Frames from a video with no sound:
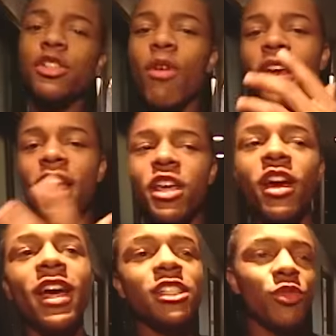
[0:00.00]
So right now you're
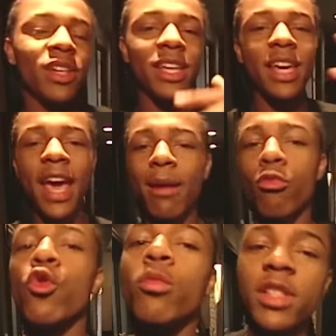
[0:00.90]
entering the game
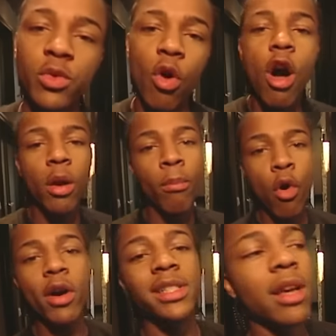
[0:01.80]
room. This is where all the boys